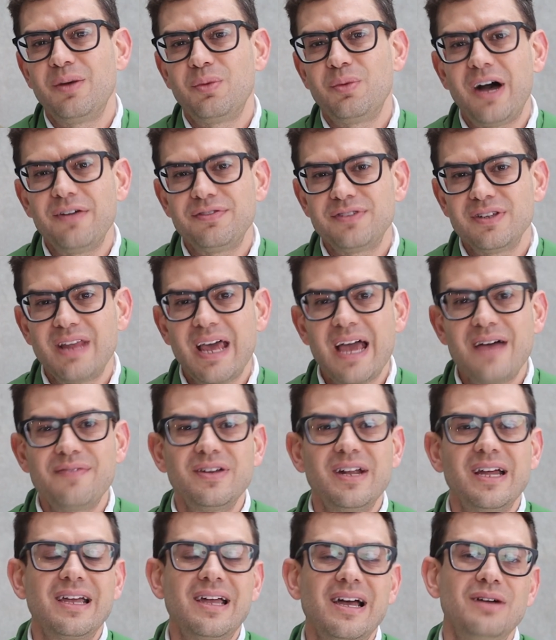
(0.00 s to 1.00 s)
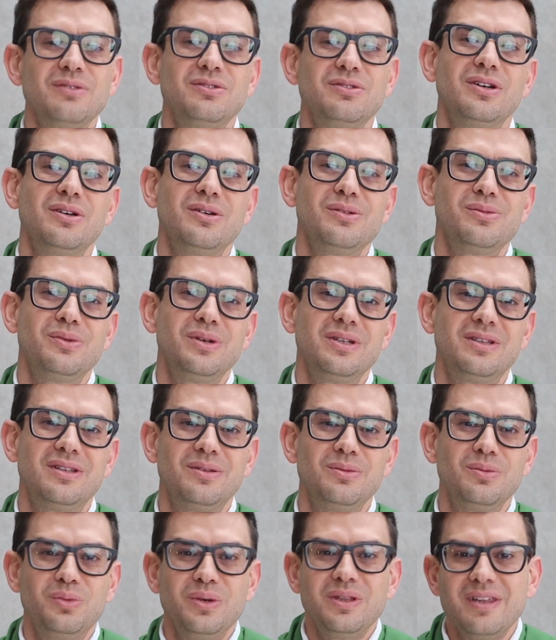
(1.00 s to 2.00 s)
after they have an encounter
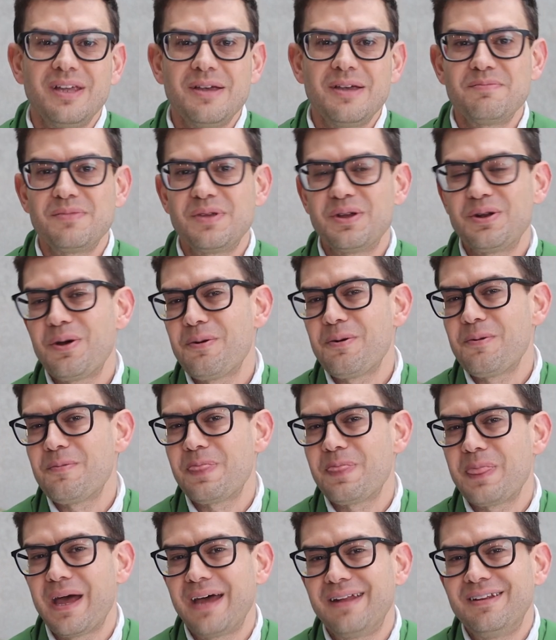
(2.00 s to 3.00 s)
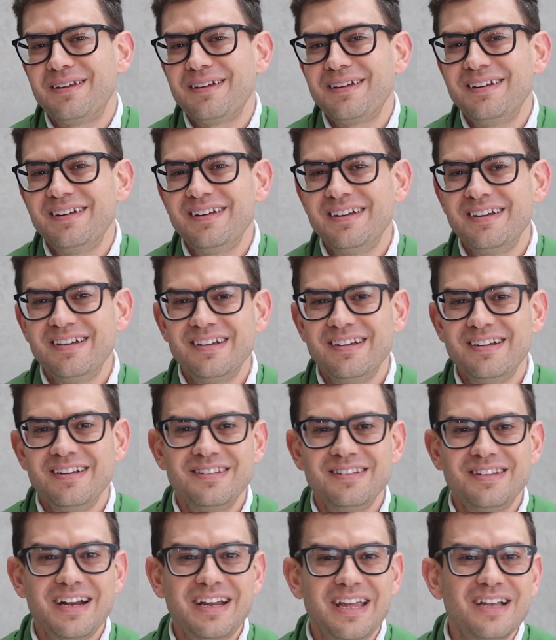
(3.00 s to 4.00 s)
with him, and
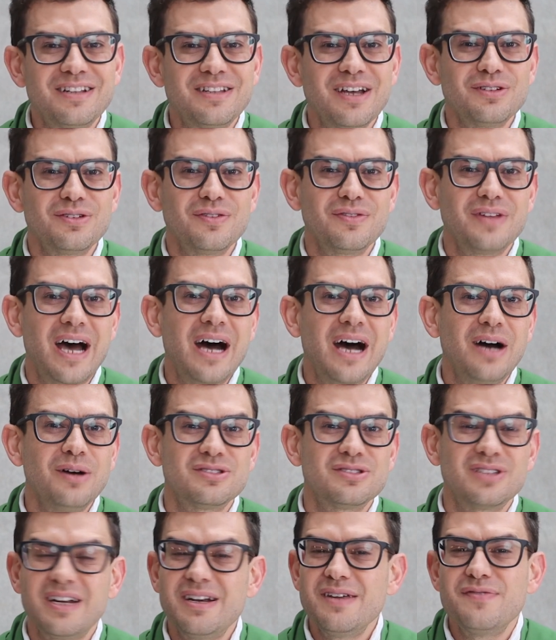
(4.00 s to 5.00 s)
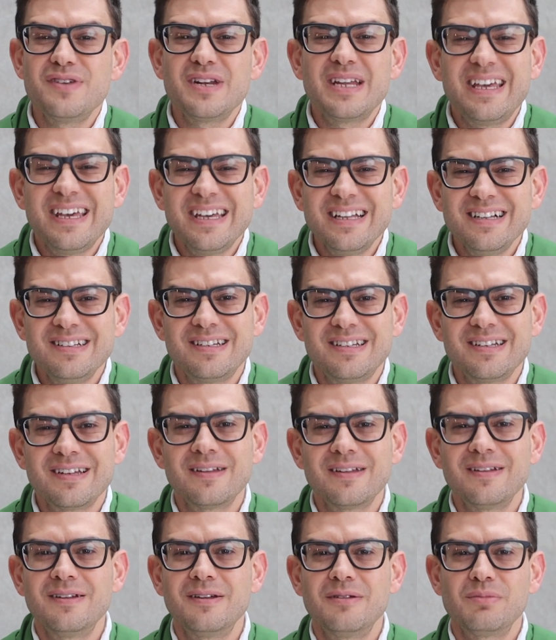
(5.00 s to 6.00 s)
they're kicked out of the house. They're even killed
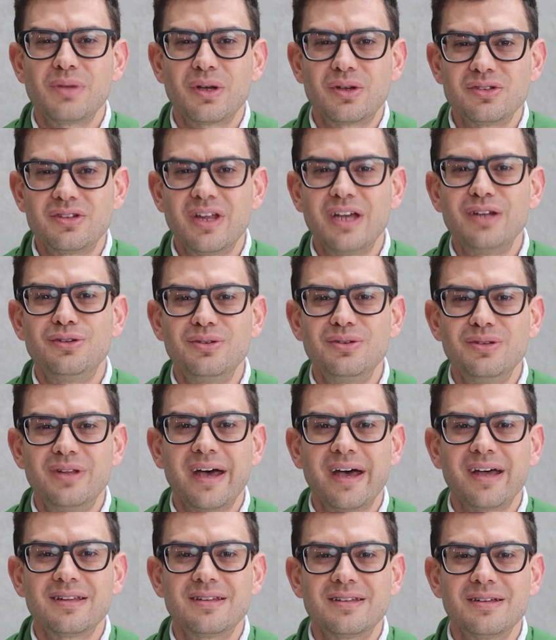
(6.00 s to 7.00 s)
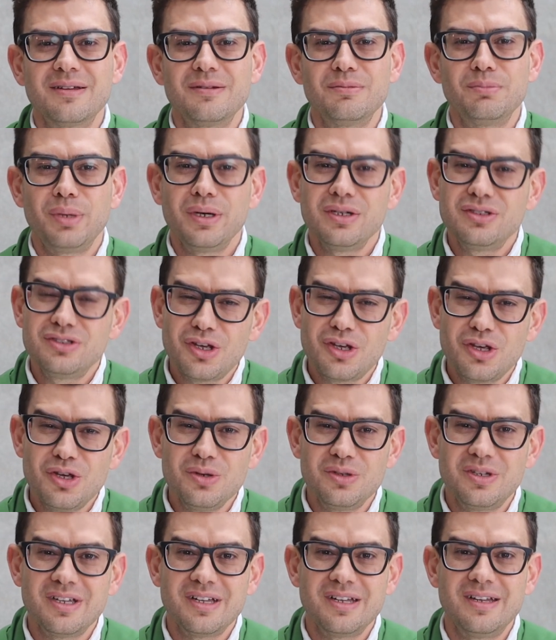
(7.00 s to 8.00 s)
because they do that,
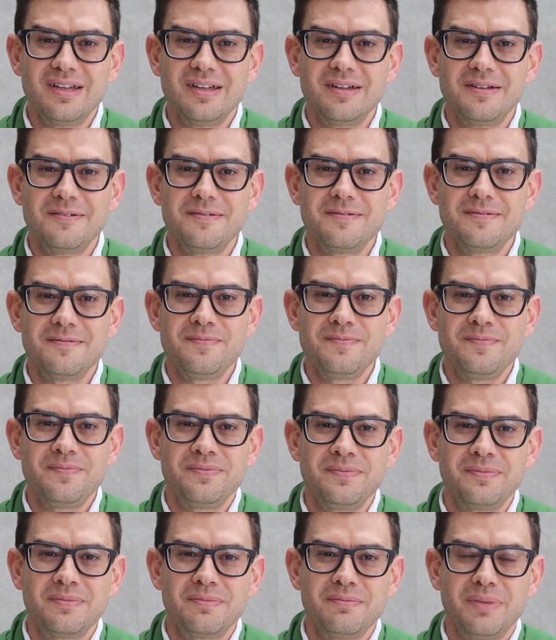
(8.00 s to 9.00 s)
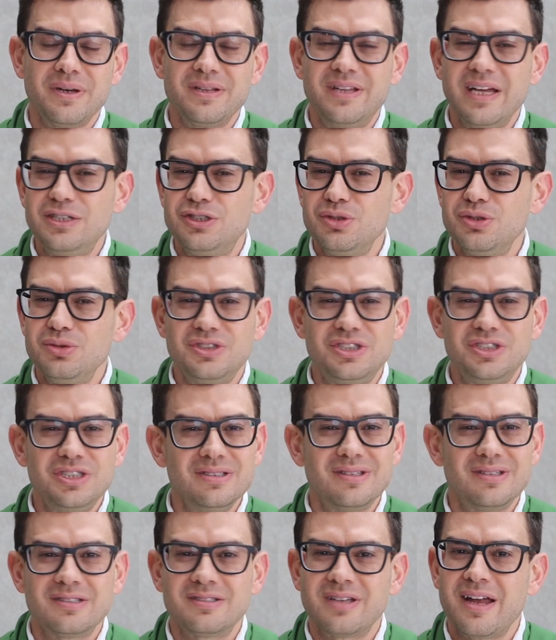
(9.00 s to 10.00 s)
persecuted. But they choose
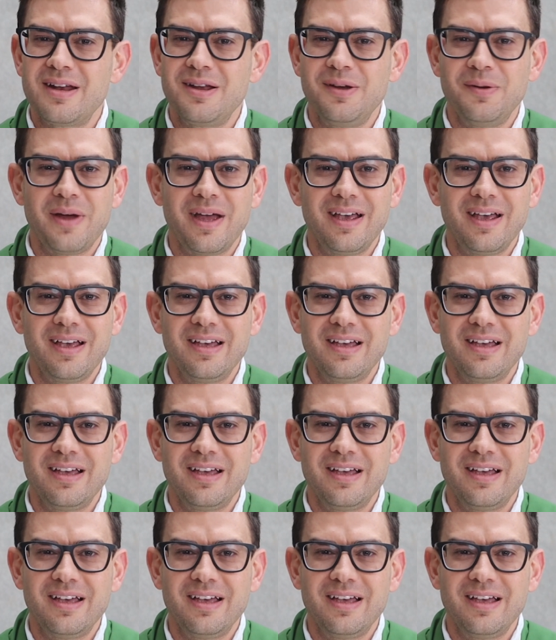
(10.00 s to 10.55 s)
Jesus anyway.